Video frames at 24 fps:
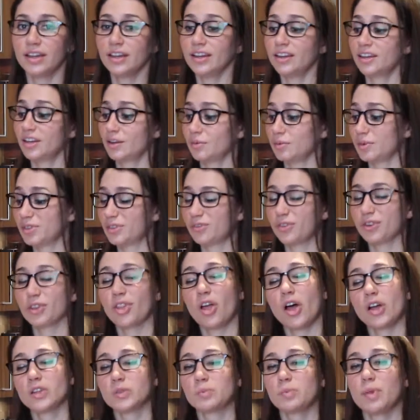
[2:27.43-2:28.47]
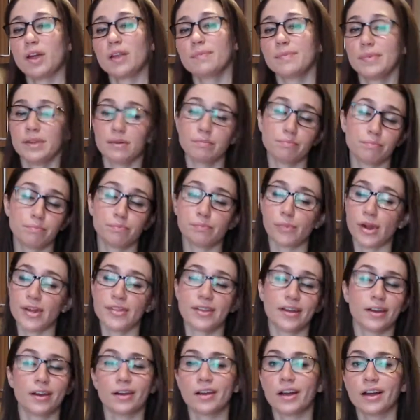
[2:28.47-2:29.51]
And it was for lost bread, meaning bread
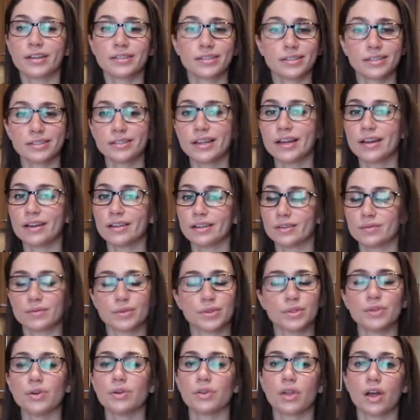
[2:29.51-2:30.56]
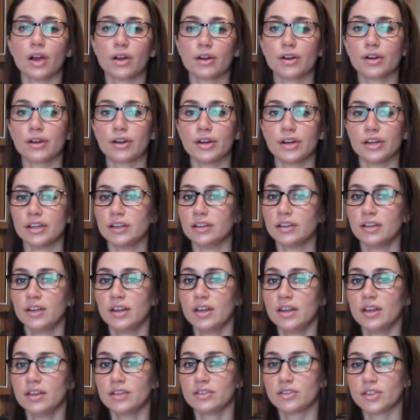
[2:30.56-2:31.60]
that had gone stale and was no longer good.
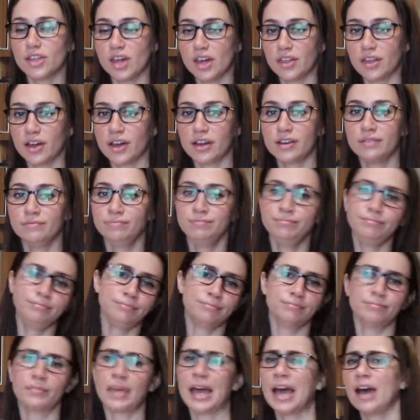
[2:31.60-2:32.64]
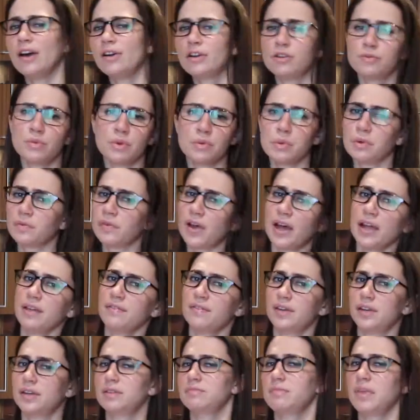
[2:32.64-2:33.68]
So they thought, how can we revive
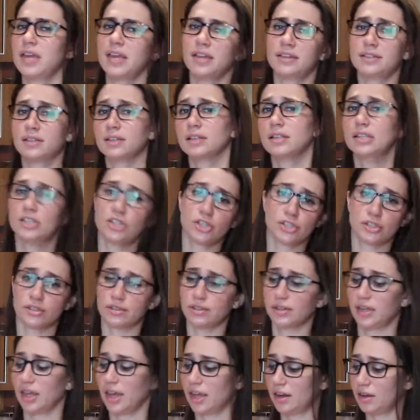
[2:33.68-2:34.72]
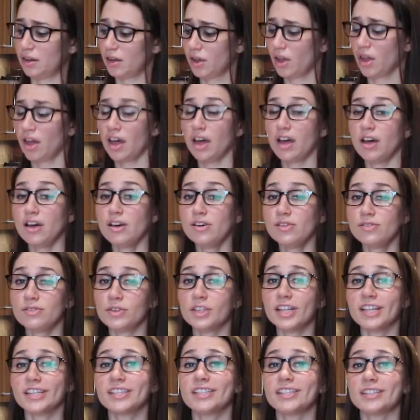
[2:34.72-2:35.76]
it and make it delicious again? Oh,
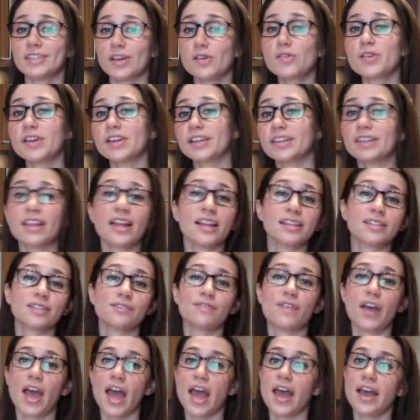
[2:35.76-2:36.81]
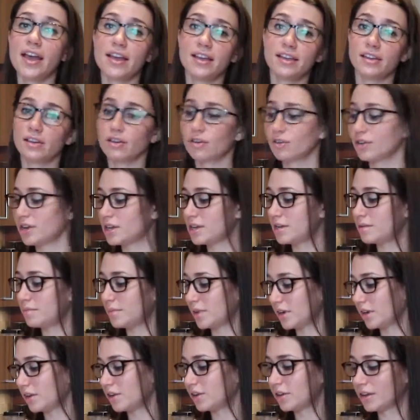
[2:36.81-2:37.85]
let's soak it in lots of egg and cream
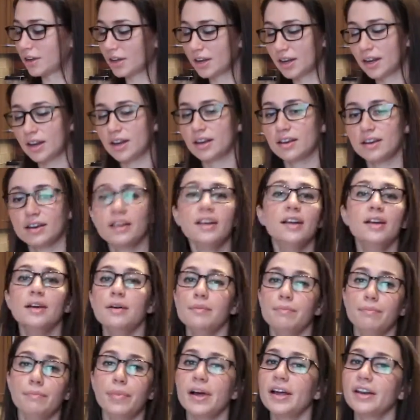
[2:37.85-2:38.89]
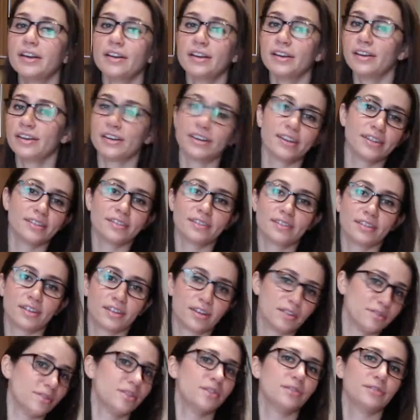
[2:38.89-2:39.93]
and cook it in butter and
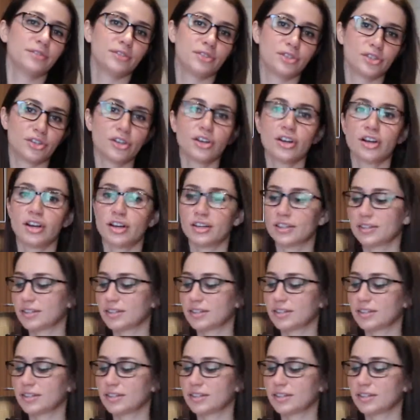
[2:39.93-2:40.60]
cover it with sugar.